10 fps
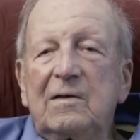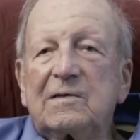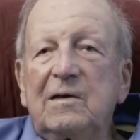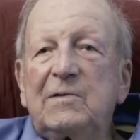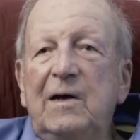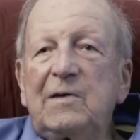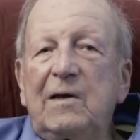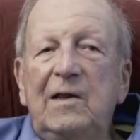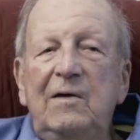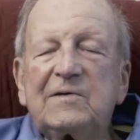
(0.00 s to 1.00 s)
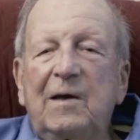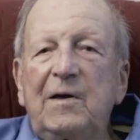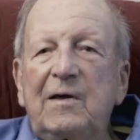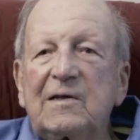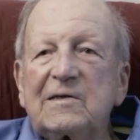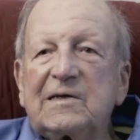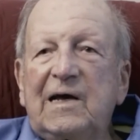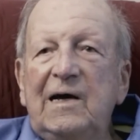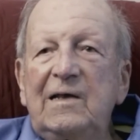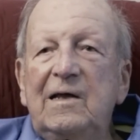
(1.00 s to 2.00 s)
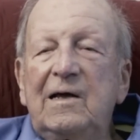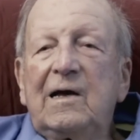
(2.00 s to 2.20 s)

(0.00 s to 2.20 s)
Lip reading: Sometimes they leave something on the side.